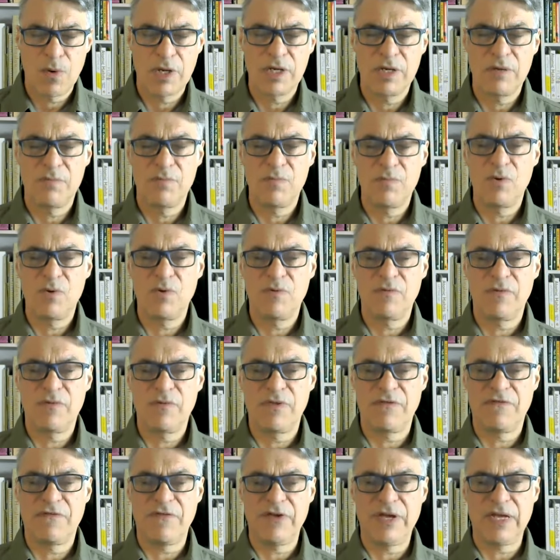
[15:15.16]
You move
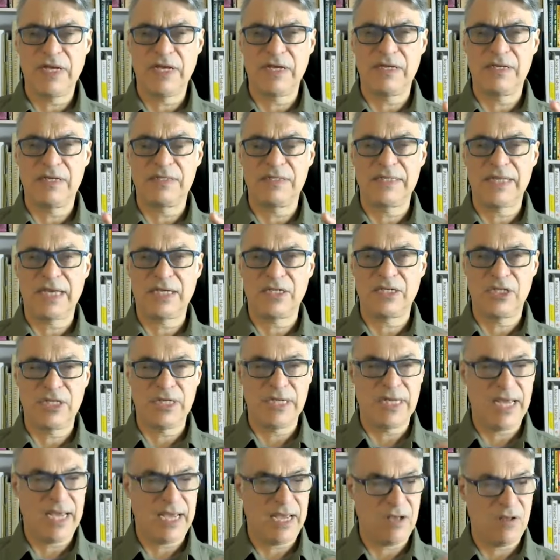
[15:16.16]
the fingers
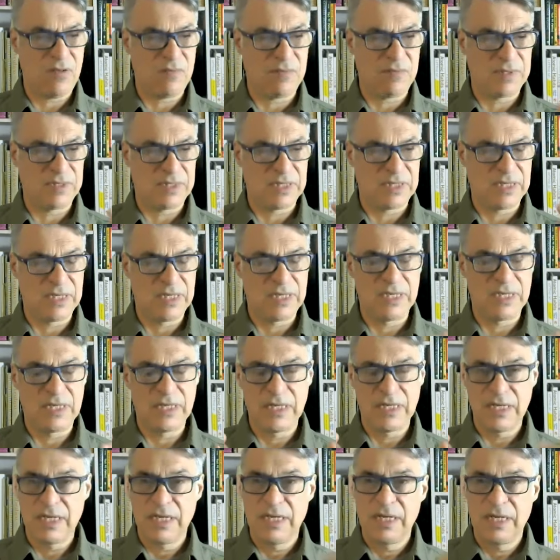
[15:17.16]
actually helps
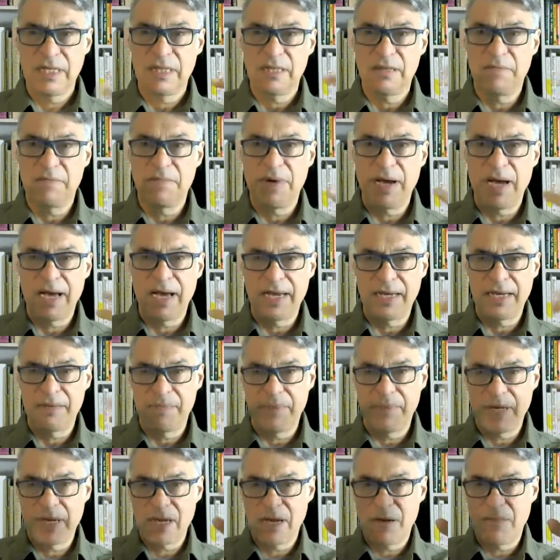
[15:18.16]
the
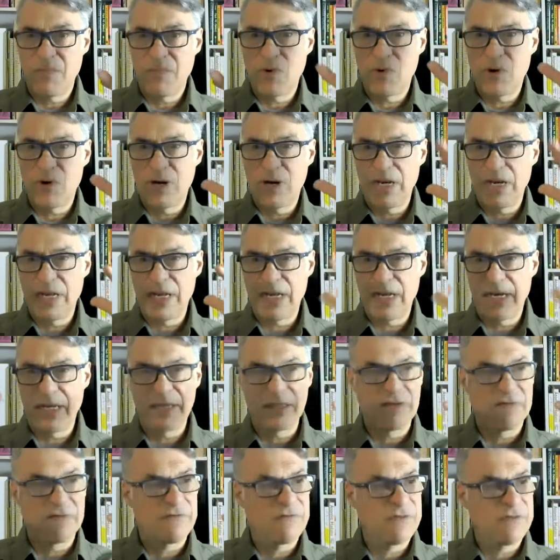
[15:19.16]
mind become more
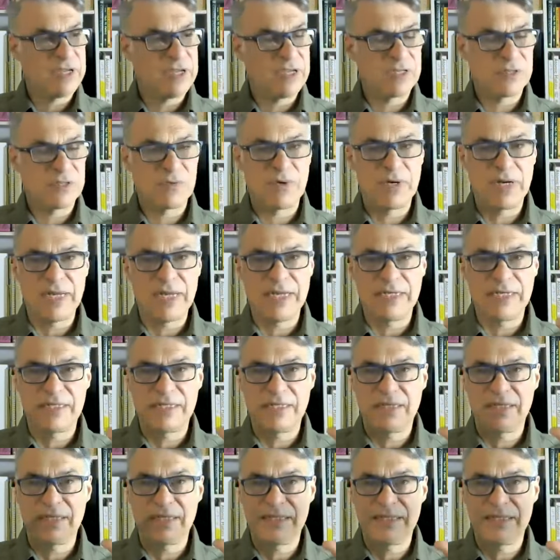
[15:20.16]
alert. The fingers relate
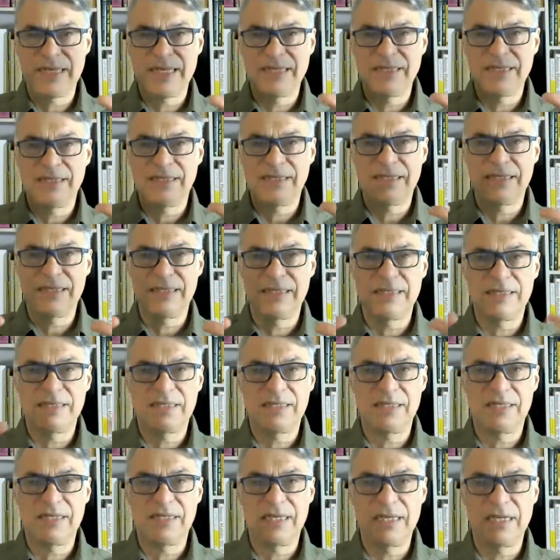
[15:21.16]
to the senses,
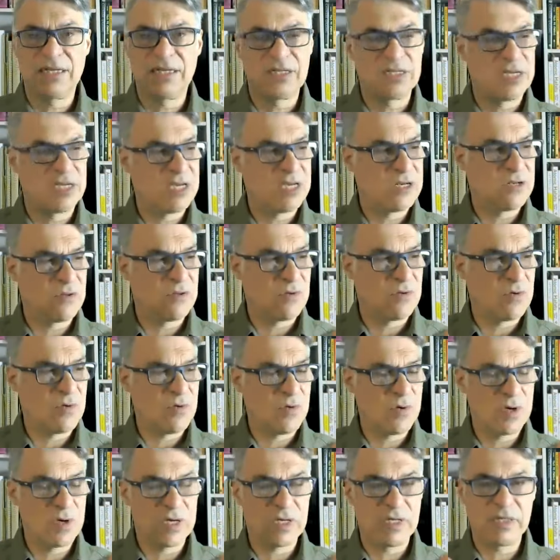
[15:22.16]
to the internal
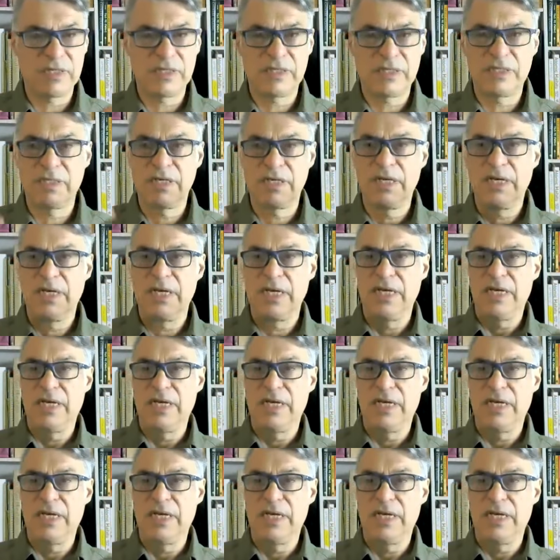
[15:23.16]
organs.